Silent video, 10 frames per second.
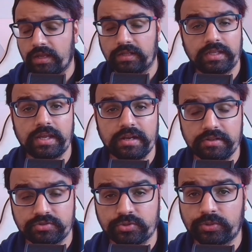The year
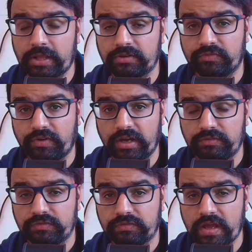is 2005,
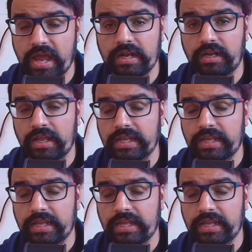and like